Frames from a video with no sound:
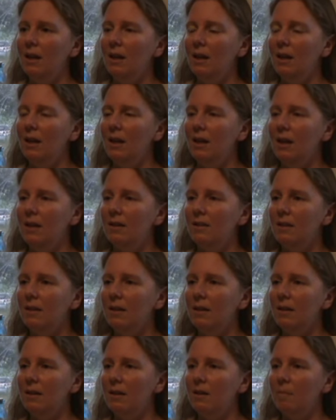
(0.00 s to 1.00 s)
And
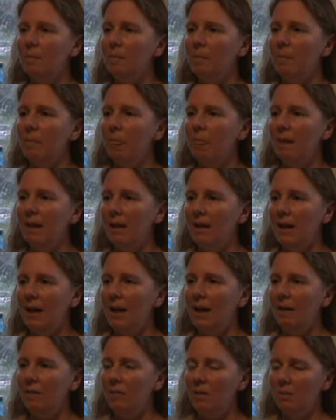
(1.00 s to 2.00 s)
then I
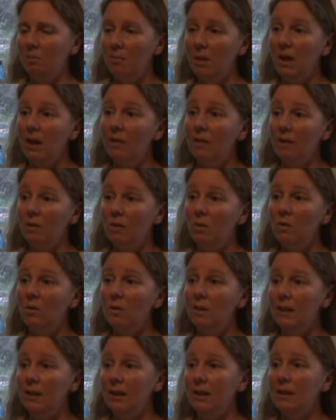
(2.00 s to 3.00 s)
have them make their own
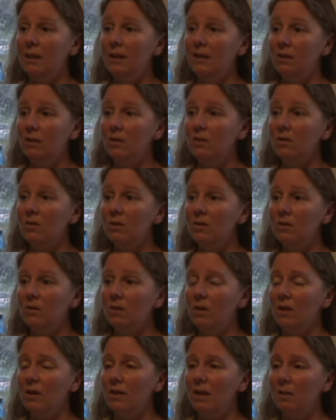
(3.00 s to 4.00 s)
knitting needles
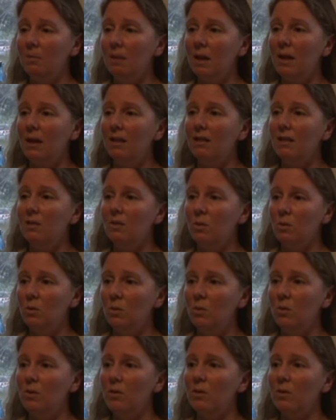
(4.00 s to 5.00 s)
so that they make the
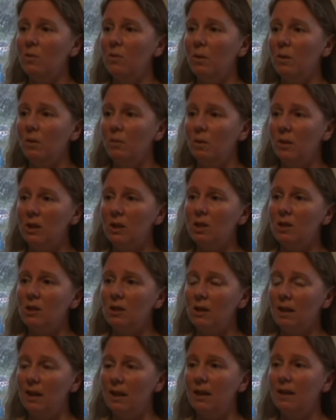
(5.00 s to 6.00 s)
tools with which
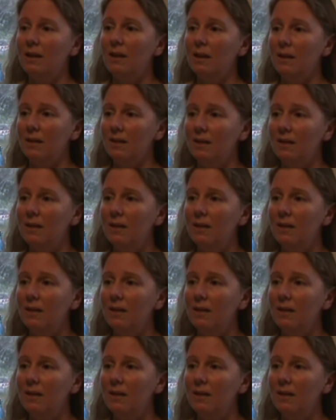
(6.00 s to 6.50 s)
they knit.